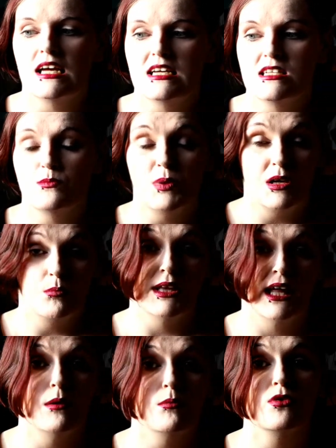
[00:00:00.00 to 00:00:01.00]
is being
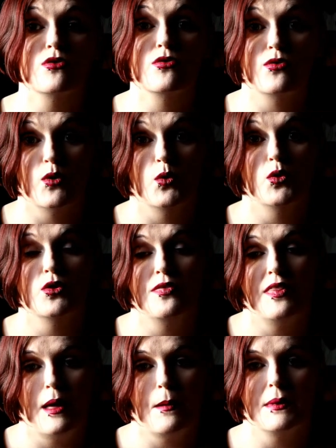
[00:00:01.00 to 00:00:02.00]
blamed for
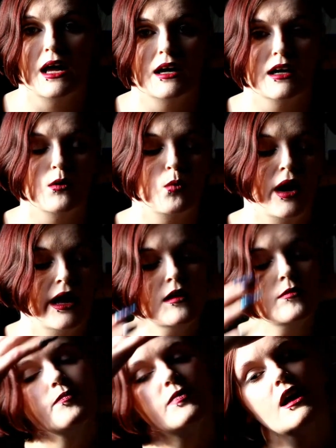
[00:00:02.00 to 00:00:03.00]
them getting away